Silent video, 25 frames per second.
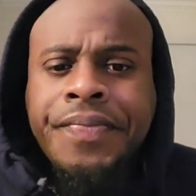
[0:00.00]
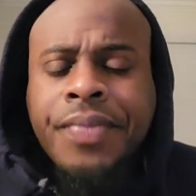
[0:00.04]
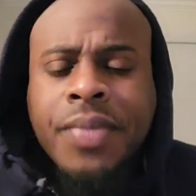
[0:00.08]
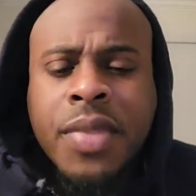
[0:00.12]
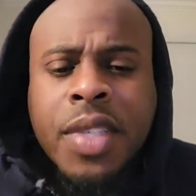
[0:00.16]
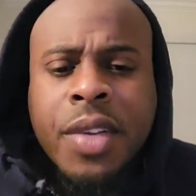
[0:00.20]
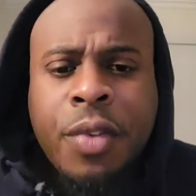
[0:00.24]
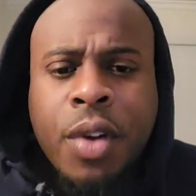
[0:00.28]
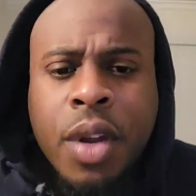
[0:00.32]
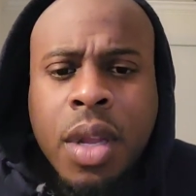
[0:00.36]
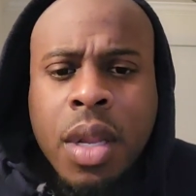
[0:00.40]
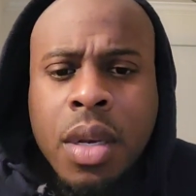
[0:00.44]

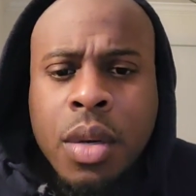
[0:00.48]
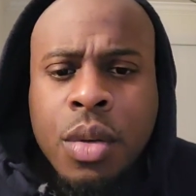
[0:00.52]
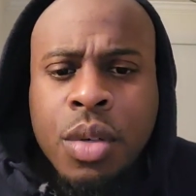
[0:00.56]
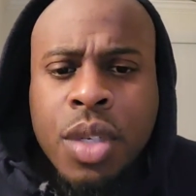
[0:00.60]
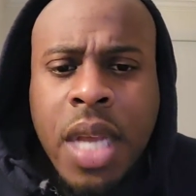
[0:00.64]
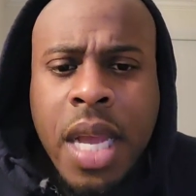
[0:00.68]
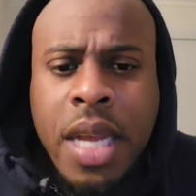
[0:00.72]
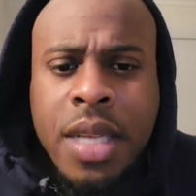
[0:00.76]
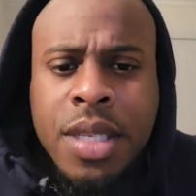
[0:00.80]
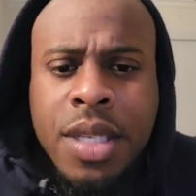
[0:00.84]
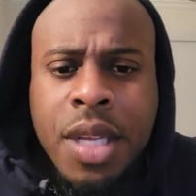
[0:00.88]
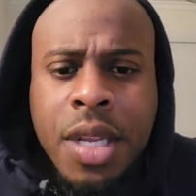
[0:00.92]
freaking New
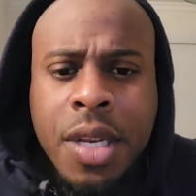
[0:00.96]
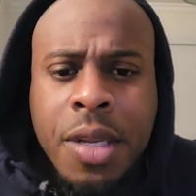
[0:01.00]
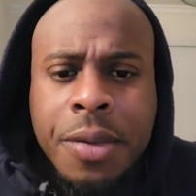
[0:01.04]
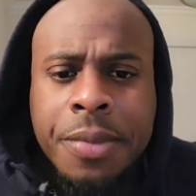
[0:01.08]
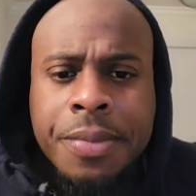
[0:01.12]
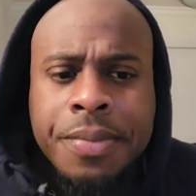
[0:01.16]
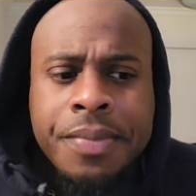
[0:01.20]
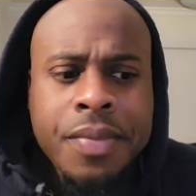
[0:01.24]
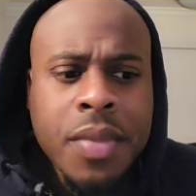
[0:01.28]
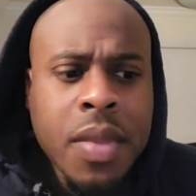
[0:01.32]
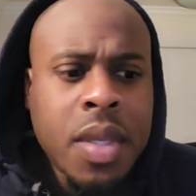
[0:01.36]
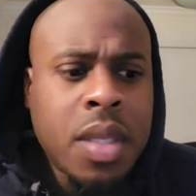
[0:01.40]
Jack
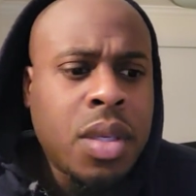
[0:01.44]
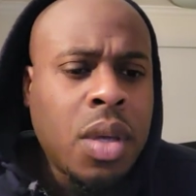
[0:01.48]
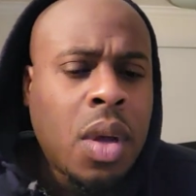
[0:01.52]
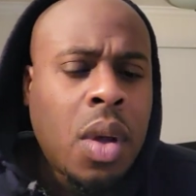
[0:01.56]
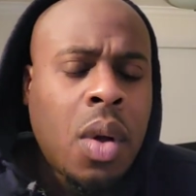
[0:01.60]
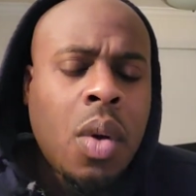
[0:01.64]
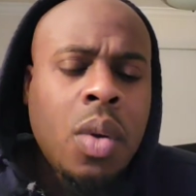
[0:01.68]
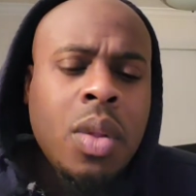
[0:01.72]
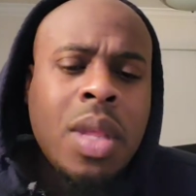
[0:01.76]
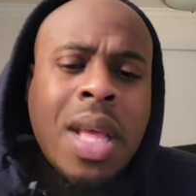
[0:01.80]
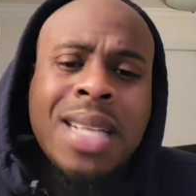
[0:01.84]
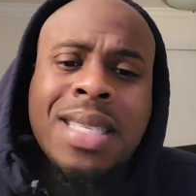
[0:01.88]
City.
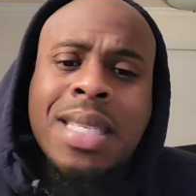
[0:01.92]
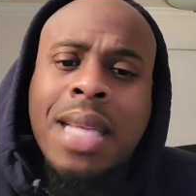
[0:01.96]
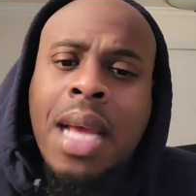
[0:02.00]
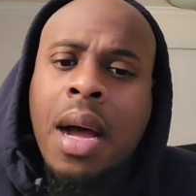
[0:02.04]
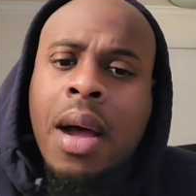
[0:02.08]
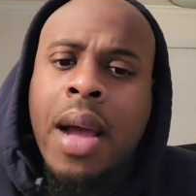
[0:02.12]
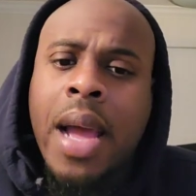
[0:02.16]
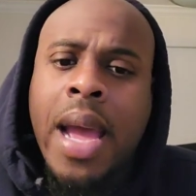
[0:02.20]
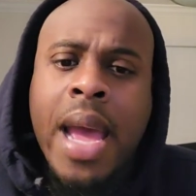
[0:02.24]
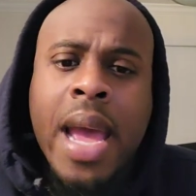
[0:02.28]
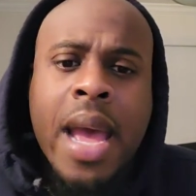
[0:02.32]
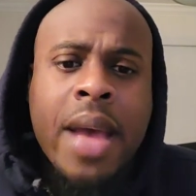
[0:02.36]
So that's
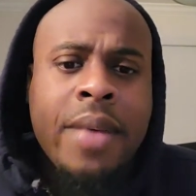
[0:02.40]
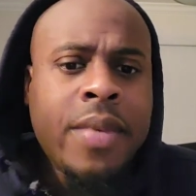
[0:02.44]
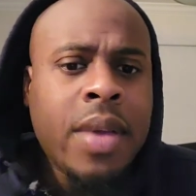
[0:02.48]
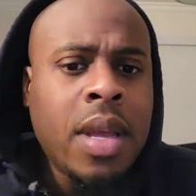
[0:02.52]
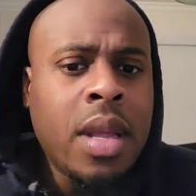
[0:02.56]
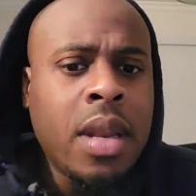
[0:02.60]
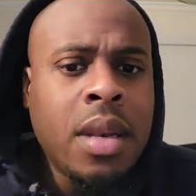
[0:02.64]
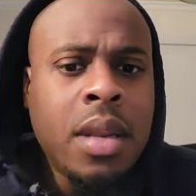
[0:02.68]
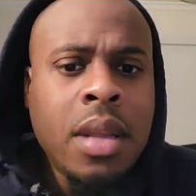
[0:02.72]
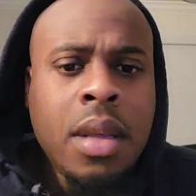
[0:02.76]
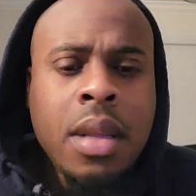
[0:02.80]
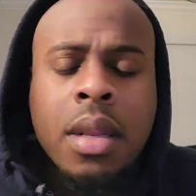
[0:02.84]
how Av
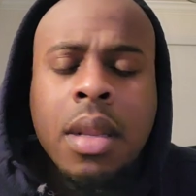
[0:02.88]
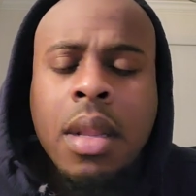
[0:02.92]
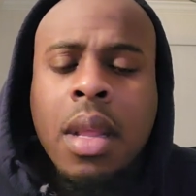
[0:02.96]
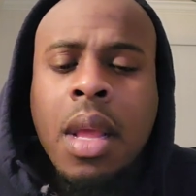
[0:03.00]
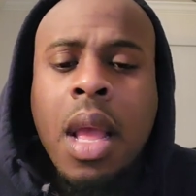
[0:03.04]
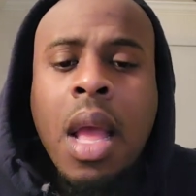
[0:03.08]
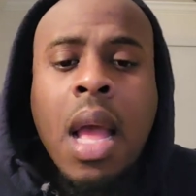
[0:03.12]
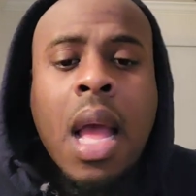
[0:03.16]
ended.